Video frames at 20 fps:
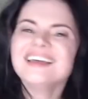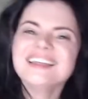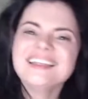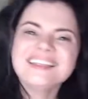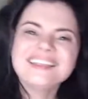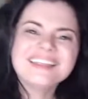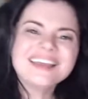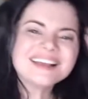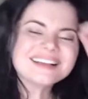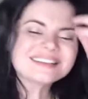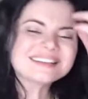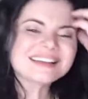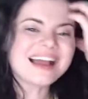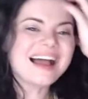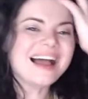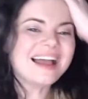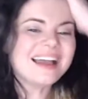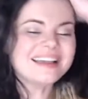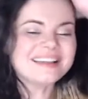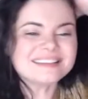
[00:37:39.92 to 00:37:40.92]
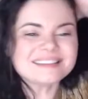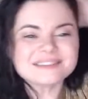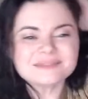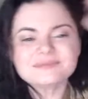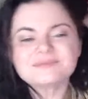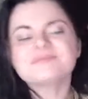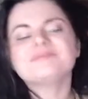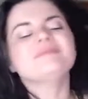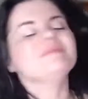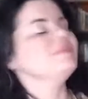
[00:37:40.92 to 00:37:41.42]
Thanks, guys.
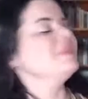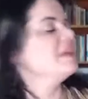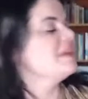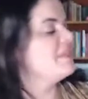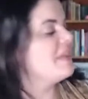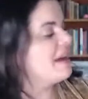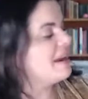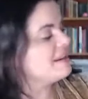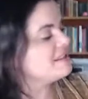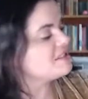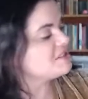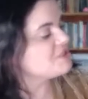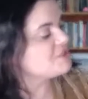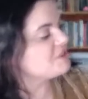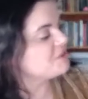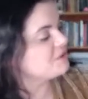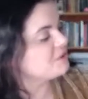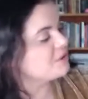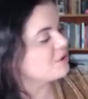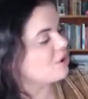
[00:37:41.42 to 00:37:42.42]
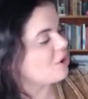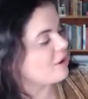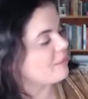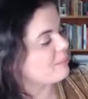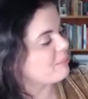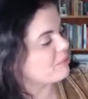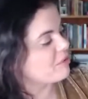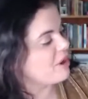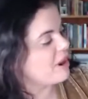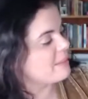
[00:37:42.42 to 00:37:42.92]
That is a tune called
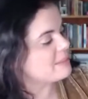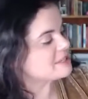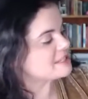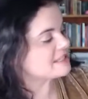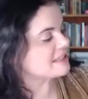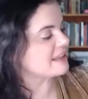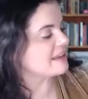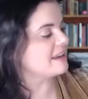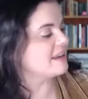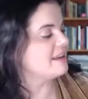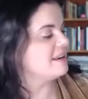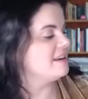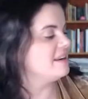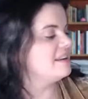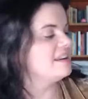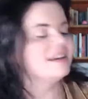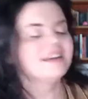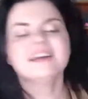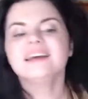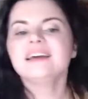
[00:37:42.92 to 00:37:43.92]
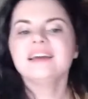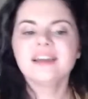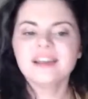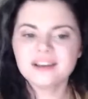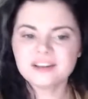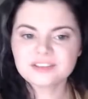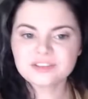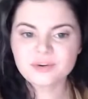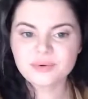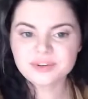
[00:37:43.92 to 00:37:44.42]
Promised Land. It
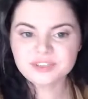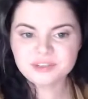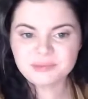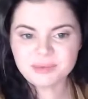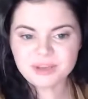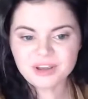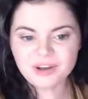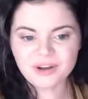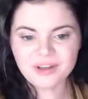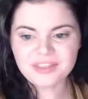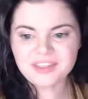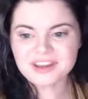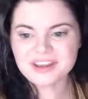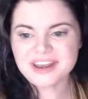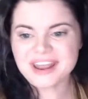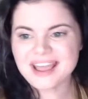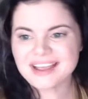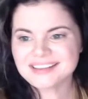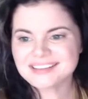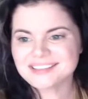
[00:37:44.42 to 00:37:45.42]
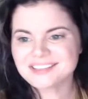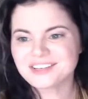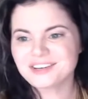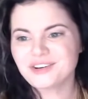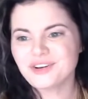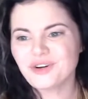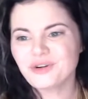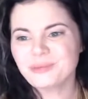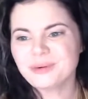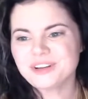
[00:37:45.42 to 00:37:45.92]
is going to be on the next
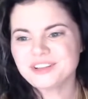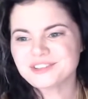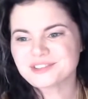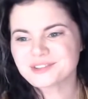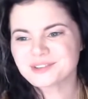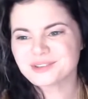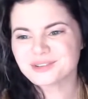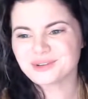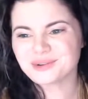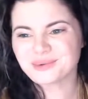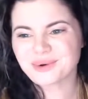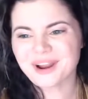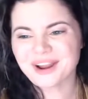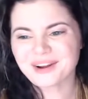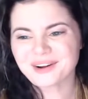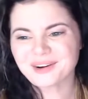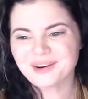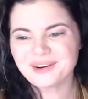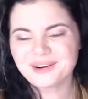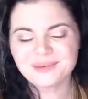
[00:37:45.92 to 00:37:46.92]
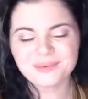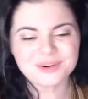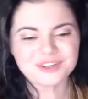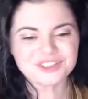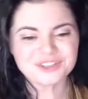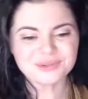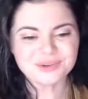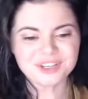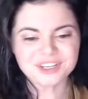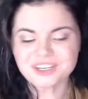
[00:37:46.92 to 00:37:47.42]
Nobody's Girl record, which
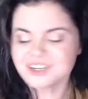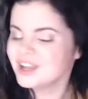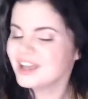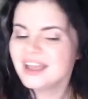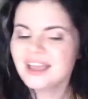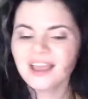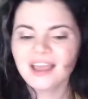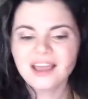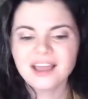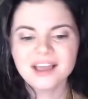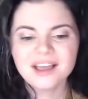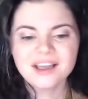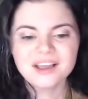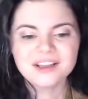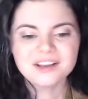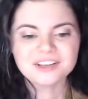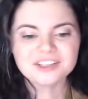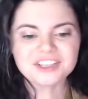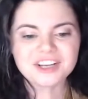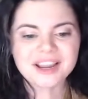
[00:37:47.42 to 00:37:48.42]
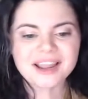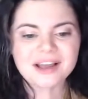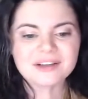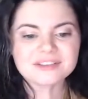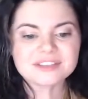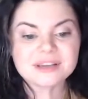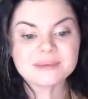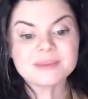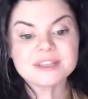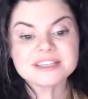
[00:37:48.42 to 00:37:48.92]
you can check out
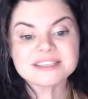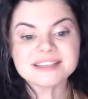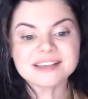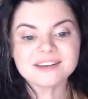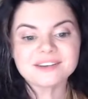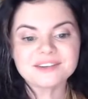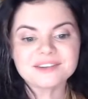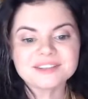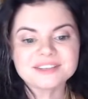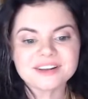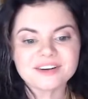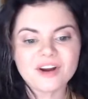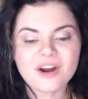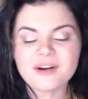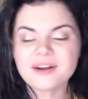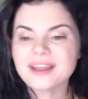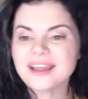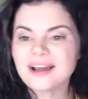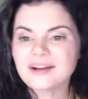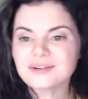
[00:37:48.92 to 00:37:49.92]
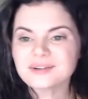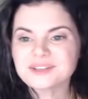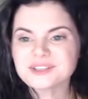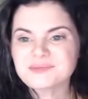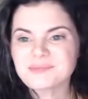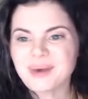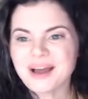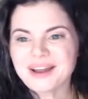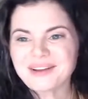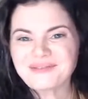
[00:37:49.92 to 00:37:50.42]
some of the singles that are already out on
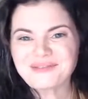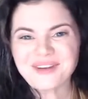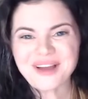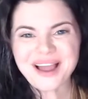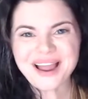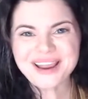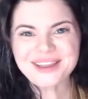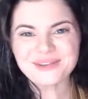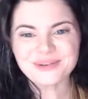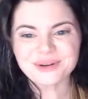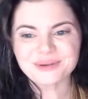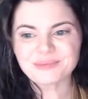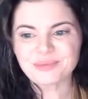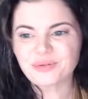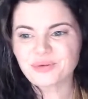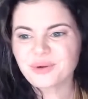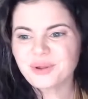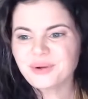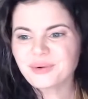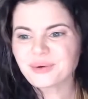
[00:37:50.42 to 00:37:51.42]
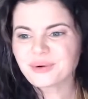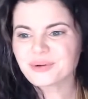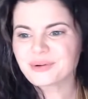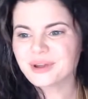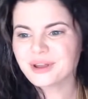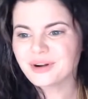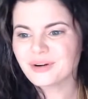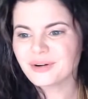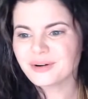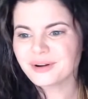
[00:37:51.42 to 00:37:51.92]
Spotify. You can pre-order
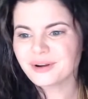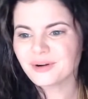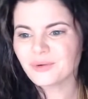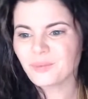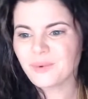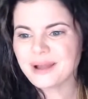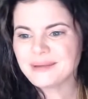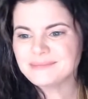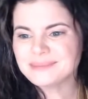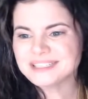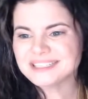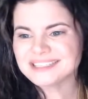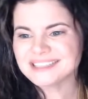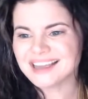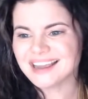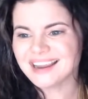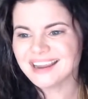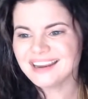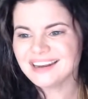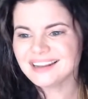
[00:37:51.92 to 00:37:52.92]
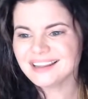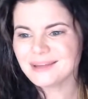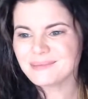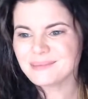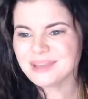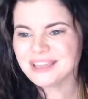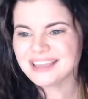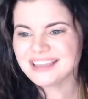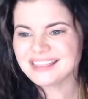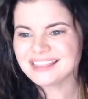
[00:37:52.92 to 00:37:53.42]
it on our website. Let
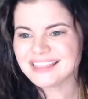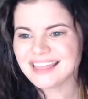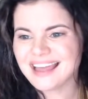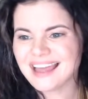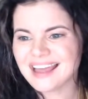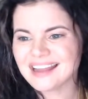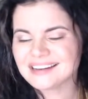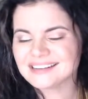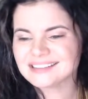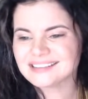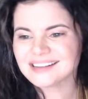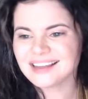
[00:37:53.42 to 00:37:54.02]
me get that